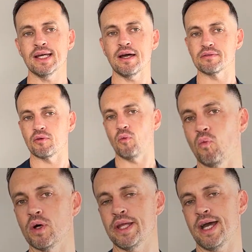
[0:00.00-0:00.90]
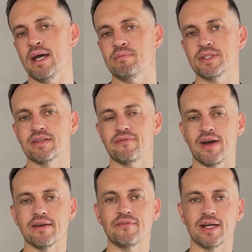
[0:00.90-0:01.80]
out what happens if
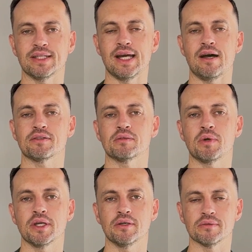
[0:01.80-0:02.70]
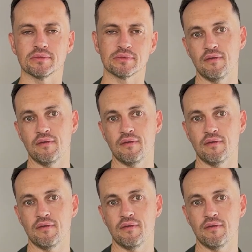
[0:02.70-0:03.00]
I find the house on my own.